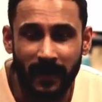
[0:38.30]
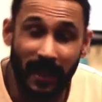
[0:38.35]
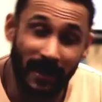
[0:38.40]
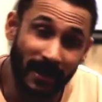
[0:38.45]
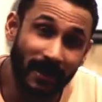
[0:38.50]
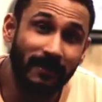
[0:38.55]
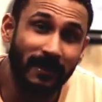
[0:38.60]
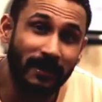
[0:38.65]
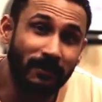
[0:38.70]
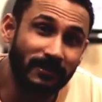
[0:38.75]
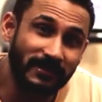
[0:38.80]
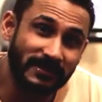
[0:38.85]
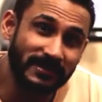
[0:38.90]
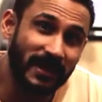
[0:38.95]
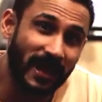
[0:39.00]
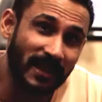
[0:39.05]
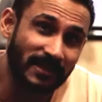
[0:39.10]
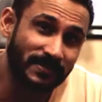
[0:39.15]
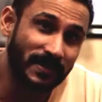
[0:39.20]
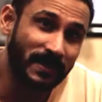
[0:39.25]
and I'll tell you, this
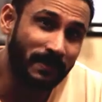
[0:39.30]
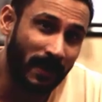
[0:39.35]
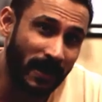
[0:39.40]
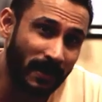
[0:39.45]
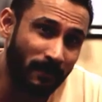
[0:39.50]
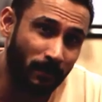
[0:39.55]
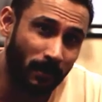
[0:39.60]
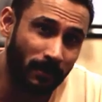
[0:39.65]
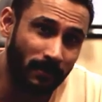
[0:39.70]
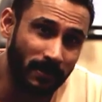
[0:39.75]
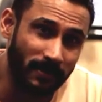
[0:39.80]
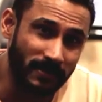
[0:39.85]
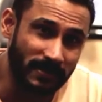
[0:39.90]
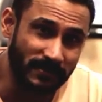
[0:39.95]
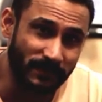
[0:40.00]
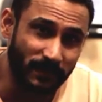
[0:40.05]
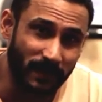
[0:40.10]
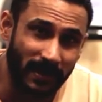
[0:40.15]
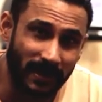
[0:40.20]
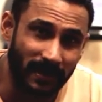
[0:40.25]
has been my problem
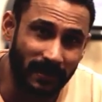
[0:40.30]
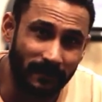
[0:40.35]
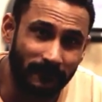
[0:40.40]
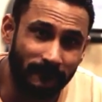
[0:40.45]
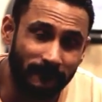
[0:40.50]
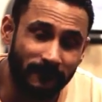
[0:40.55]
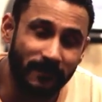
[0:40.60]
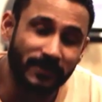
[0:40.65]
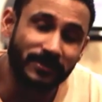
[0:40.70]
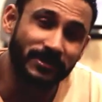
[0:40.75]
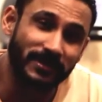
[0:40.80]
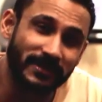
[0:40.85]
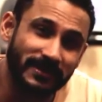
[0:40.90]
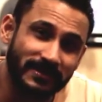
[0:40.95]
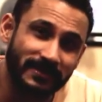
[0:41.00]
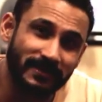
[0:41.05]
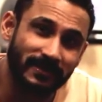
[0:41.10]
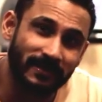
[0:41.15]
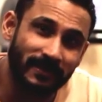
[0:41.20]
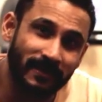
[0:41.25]
as well, which
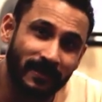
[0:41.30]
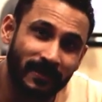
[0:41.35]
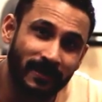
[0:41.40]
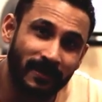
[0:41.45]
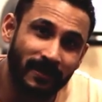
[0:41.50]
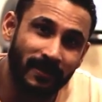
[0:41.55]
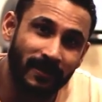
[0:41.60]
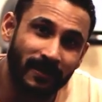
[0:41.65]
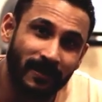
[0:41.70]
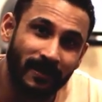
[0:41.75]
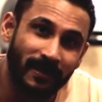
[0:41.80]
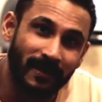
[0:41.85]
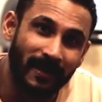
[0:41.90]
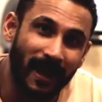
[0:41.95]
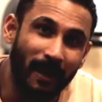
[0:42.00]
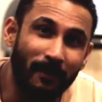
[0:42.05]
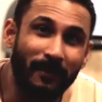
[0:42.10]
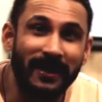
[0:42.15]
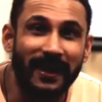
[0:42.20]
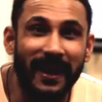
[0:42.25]
is
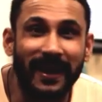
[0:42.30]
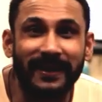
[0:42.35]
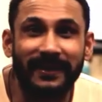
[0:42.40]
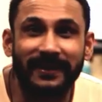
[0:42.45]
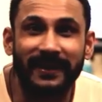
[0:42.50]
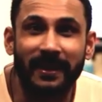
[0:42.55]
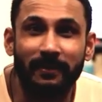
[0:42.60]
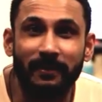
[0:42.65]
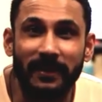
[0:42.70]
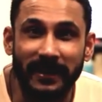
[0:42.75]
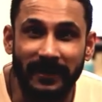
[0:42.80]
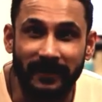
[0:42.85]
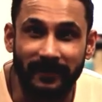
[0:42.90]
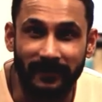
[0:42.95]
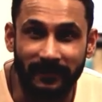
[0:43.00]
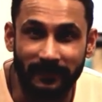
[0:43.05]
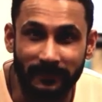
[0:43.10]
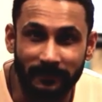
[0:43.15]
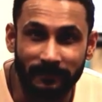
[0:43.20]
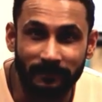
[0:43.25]
I'm a nighttime
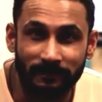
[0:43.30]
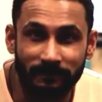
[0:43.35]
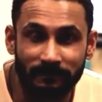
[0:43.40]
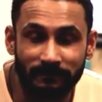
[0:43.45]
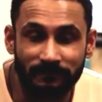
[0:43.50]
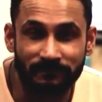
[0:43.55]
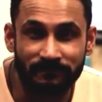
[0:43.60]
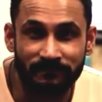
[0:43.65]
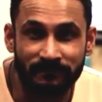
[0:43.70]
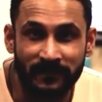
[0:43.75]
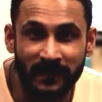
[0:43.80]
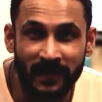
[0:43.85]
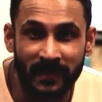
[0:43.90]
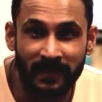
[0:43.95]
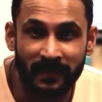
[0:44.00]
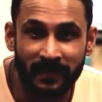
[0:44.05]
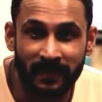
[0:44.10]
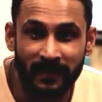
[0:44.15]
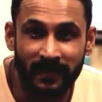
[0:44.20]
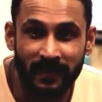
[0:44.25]
eater,
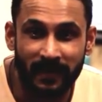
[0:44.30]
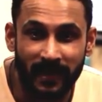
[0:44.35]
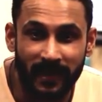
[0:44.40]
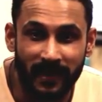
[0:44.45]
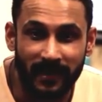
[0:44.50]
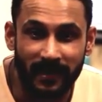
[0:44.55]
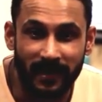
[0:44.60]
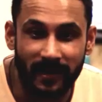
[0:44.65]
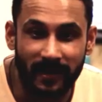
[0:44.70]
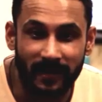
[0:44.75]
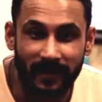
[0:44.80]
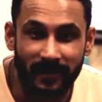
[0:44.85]
and